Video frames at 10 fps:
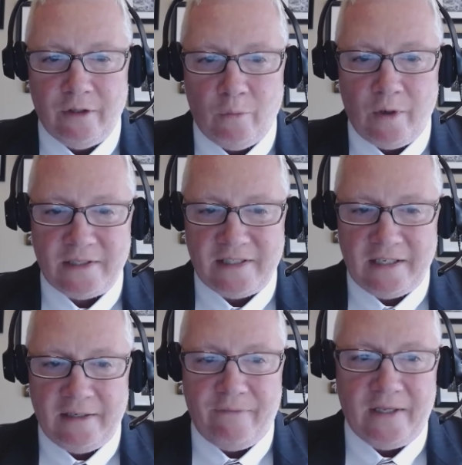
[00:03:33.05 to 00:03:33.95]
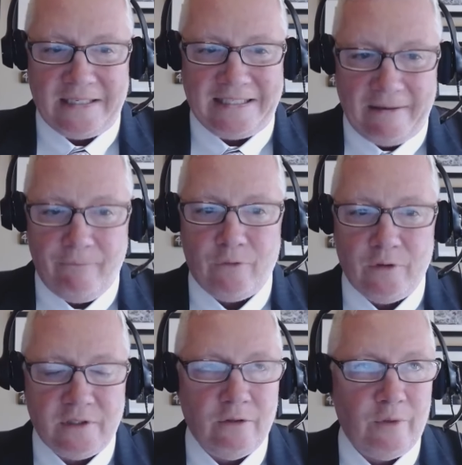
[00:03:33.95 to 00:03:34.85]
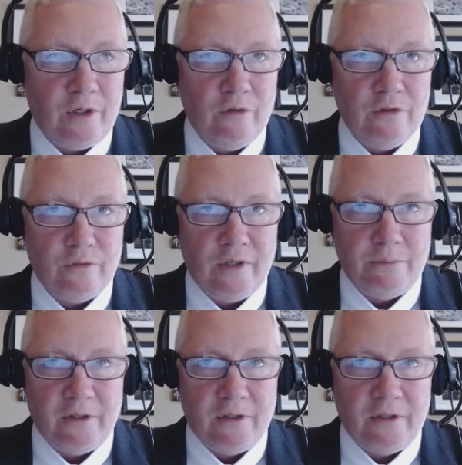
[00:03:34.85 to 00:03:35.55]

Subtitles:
There was a significant difference in the recurrence rates,